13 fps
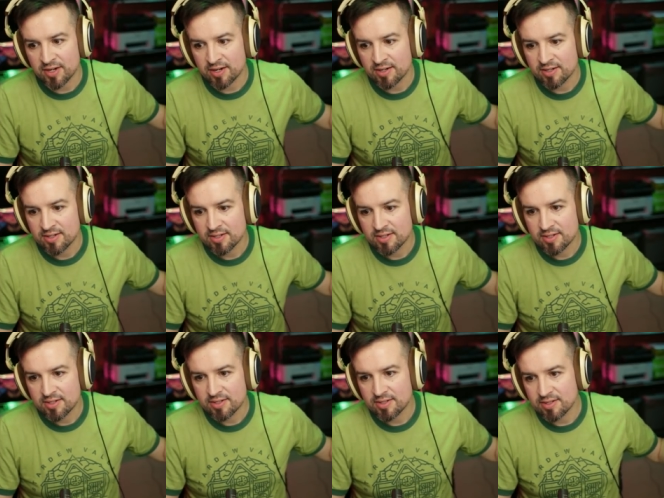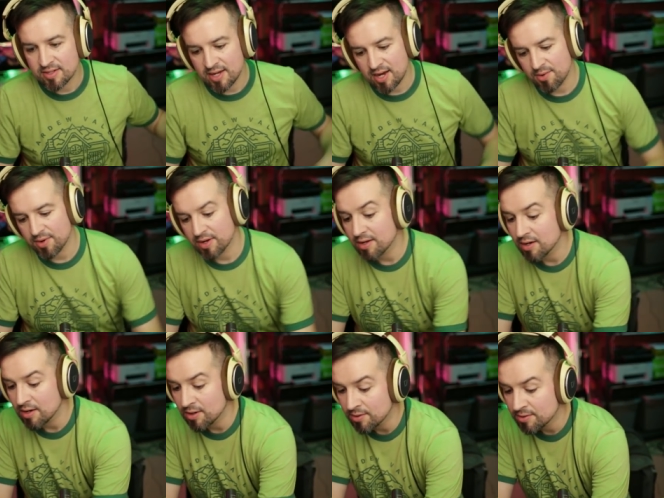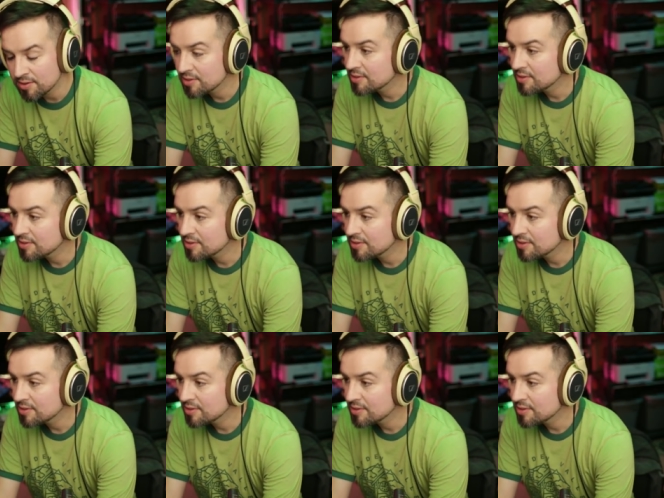here. There we go.